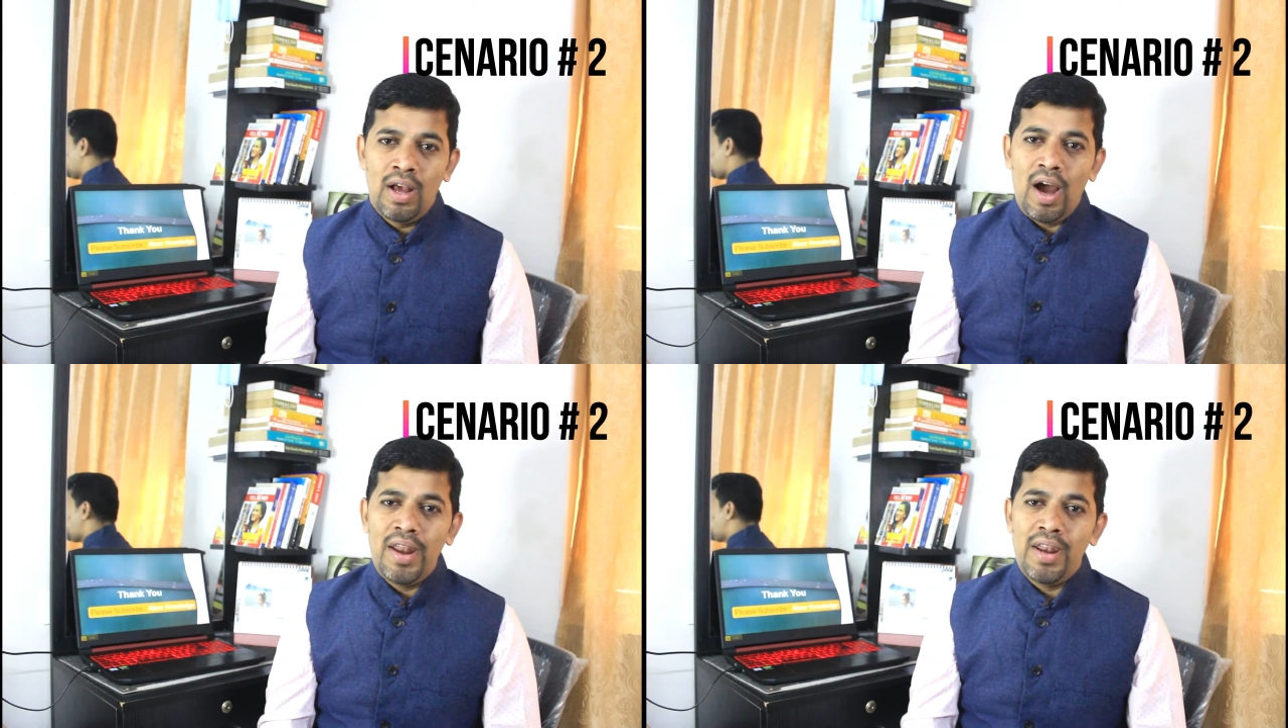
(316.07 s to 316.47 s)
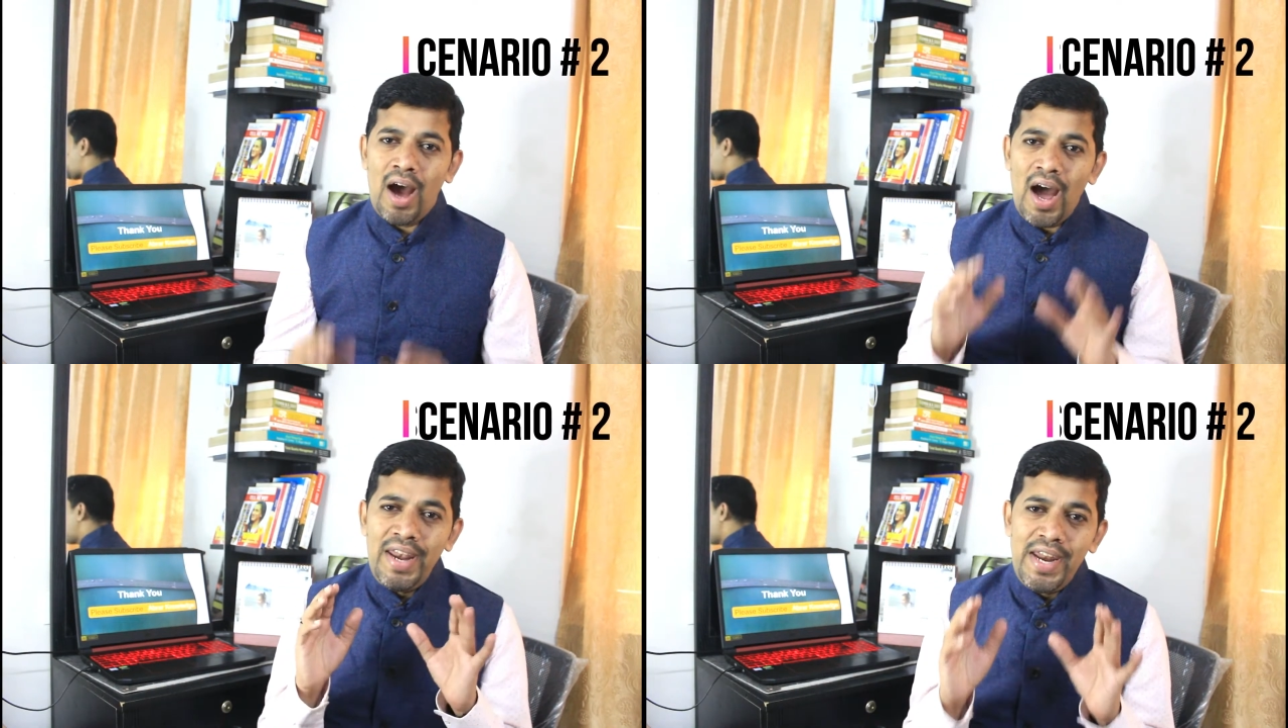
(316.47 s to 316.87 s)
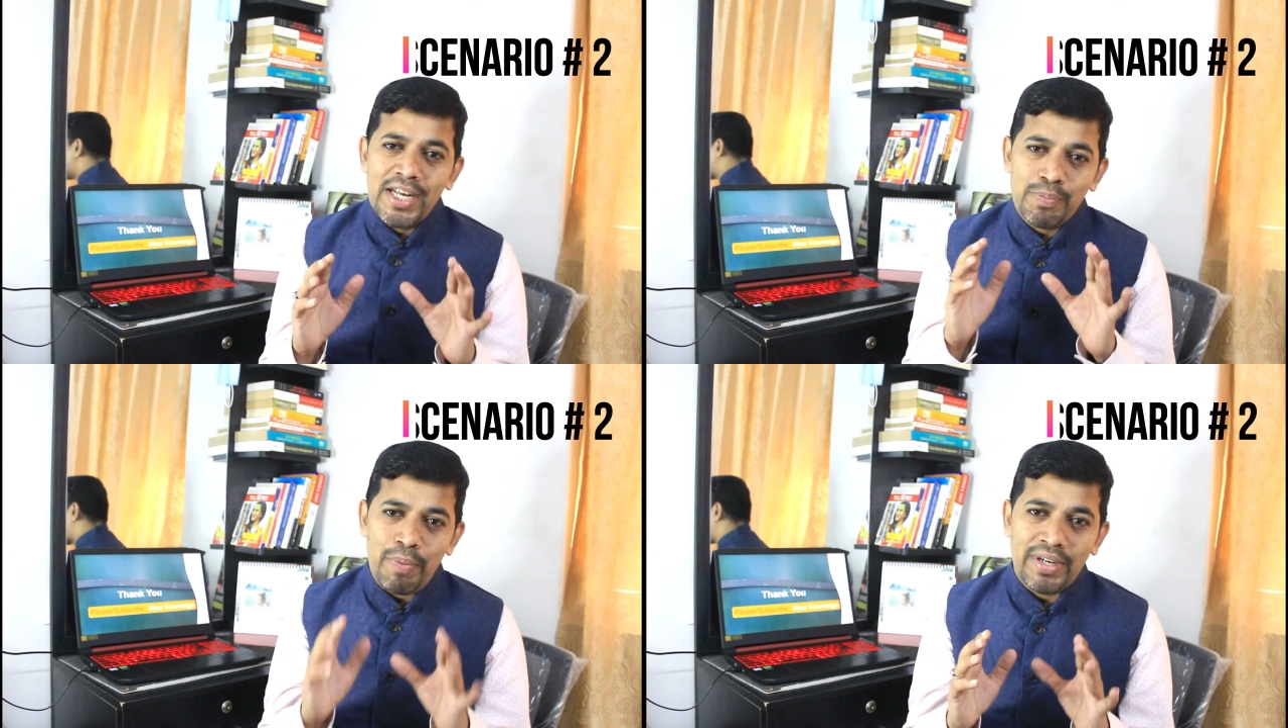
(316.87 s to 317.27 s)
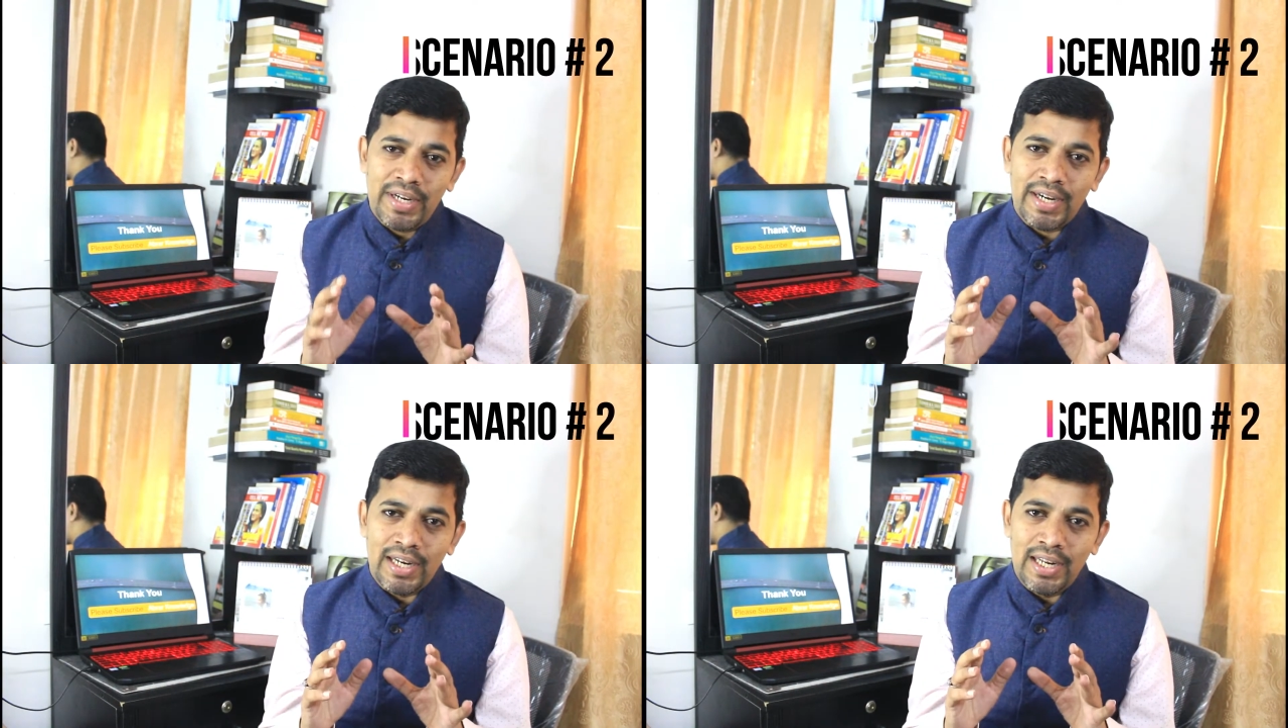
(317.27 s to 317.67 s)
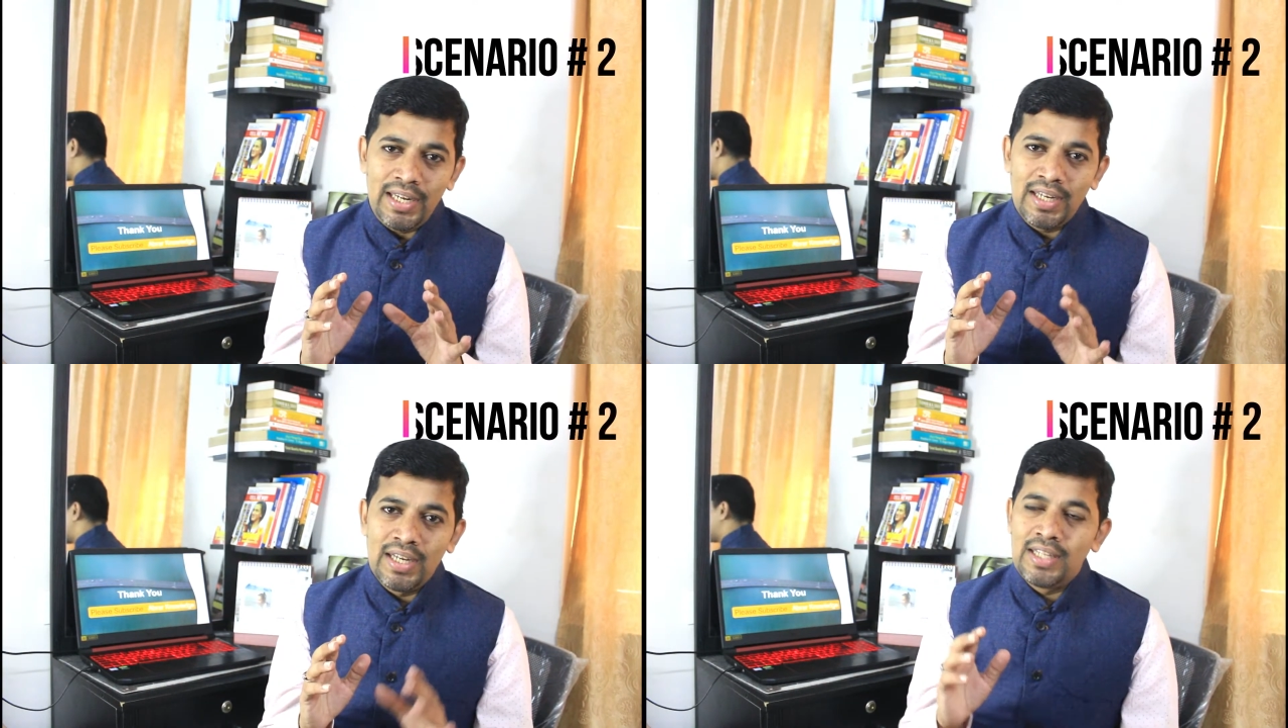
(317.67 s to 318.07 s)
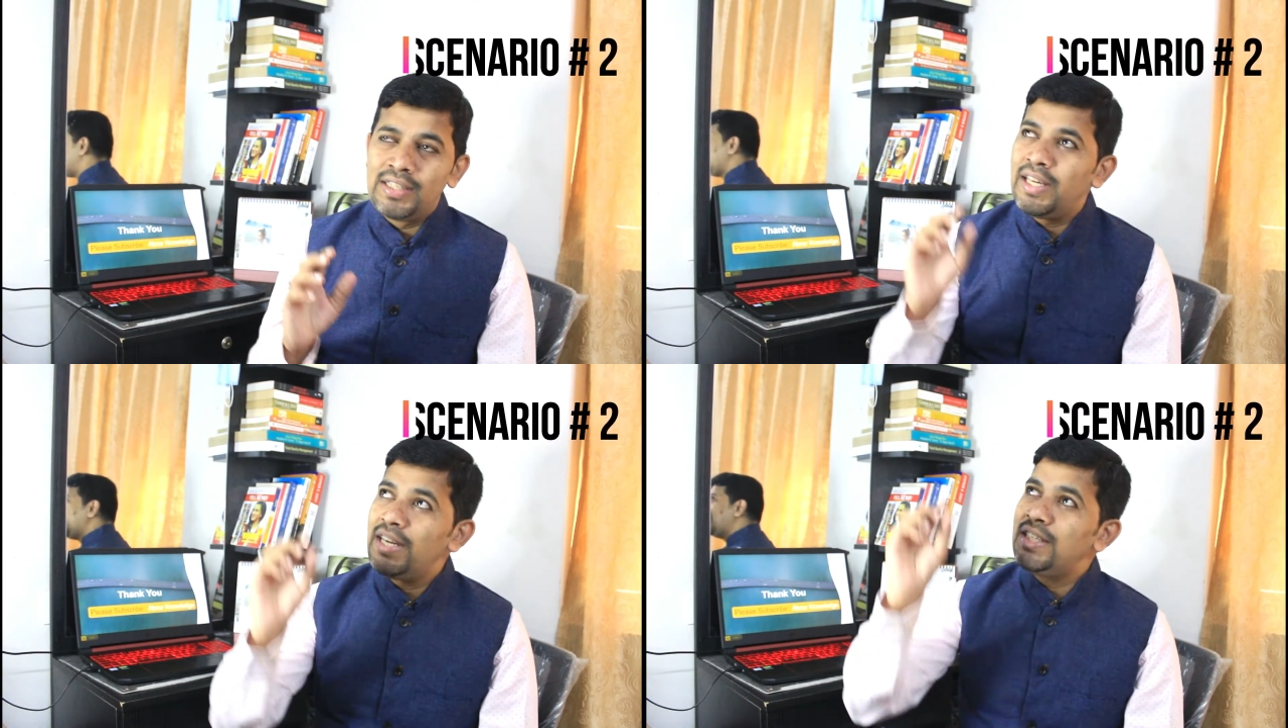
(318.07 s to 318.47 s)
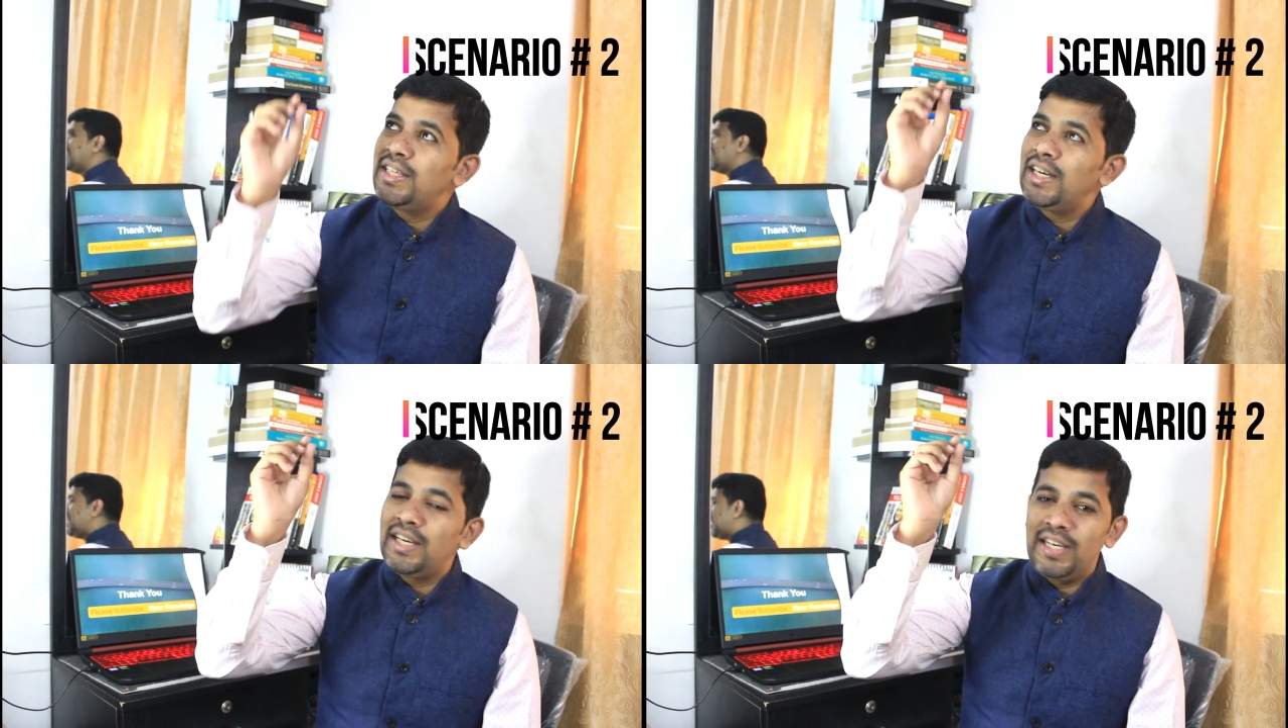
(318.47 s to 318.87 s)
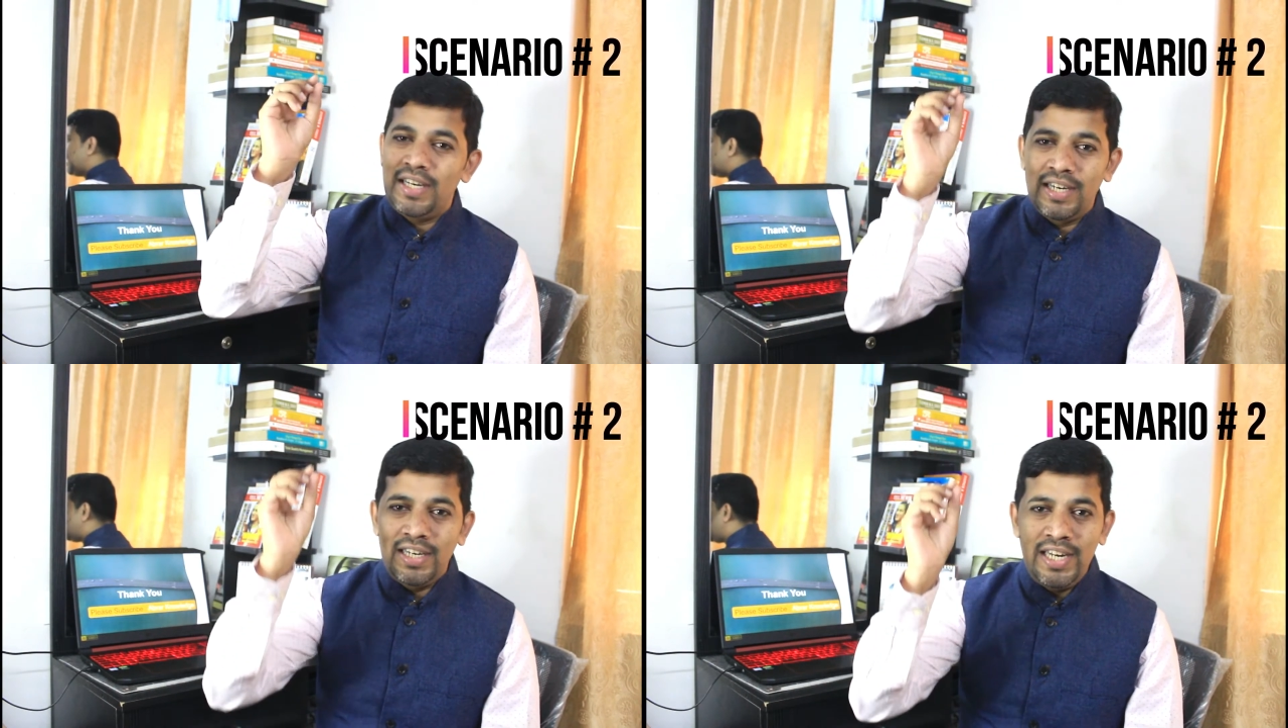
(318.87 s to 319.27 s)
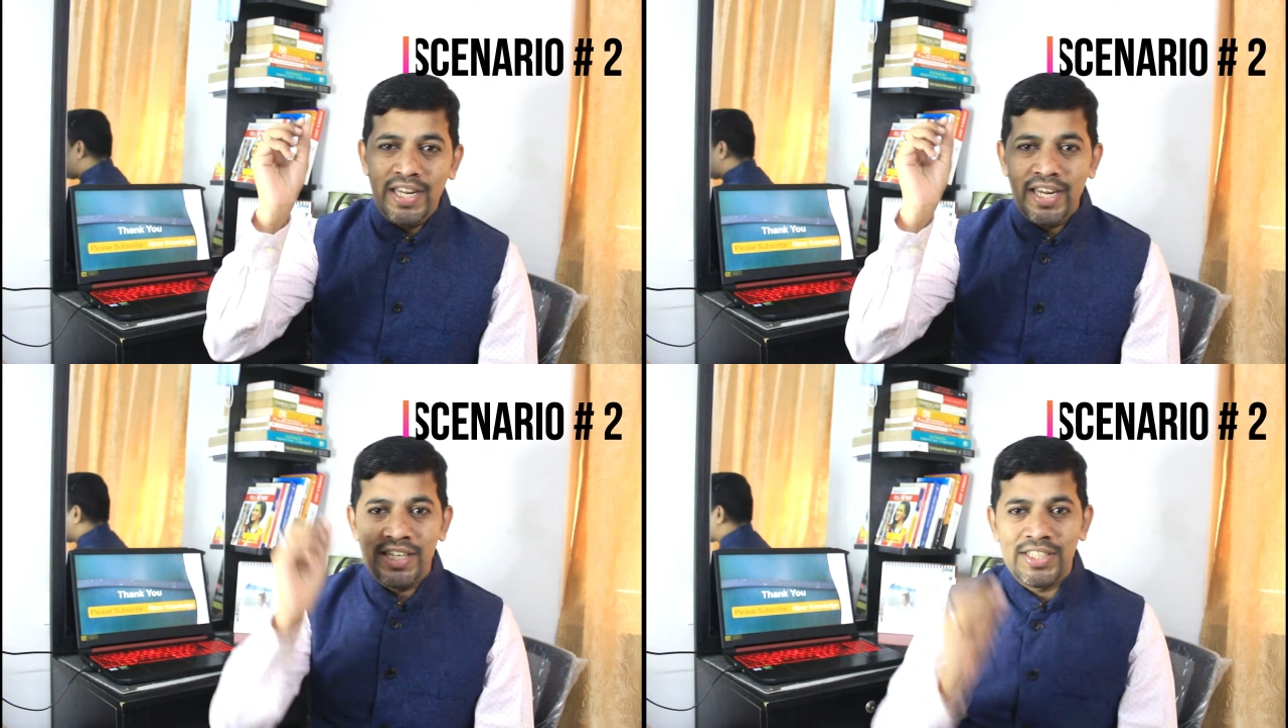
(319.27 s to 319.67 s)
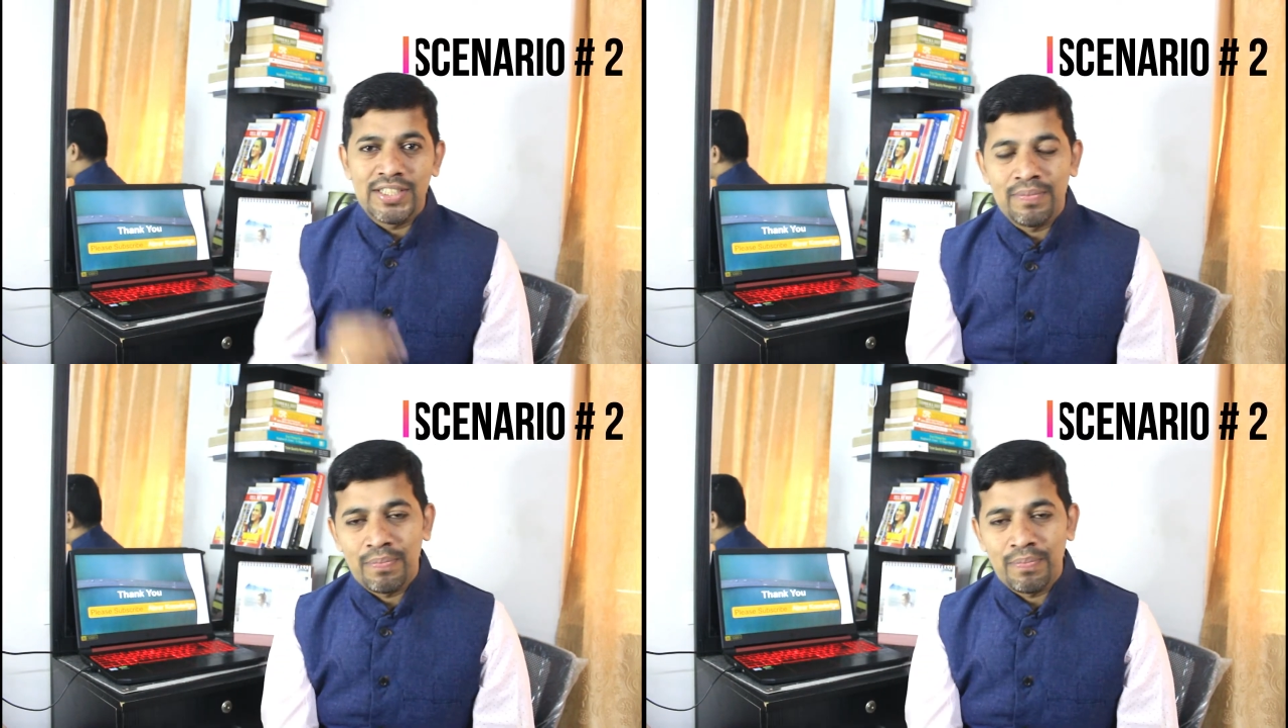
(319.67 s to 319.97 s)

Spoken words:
and unexpectedly there is a leakage